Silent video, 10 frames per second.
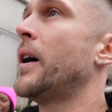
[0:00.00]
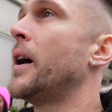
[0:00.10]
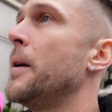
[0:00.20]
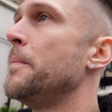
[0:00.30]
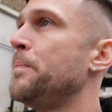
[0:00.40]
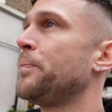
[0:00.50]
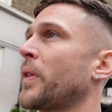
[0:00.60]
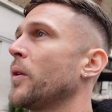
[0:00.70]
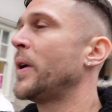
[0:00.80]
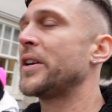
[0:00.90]
Um,
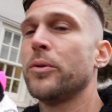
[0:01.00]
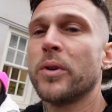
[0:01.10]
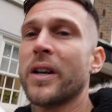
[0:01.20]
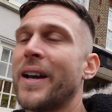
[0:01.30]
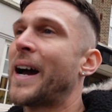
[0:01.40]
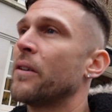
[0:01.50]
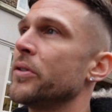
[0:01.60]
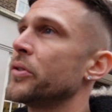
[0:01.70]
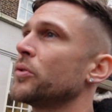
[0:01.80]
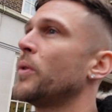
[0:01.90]
we actually wanna go to
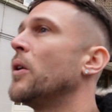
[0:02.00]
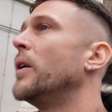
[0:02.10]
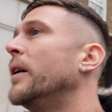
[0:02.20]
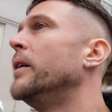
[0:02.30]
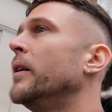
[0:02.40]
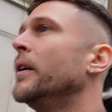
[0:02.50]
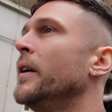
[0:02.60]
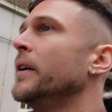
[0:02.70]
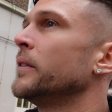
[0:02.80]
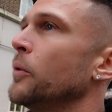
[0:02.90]
Harrods as well,
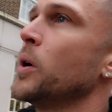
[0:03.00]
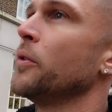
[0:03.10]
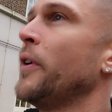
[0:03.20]
the world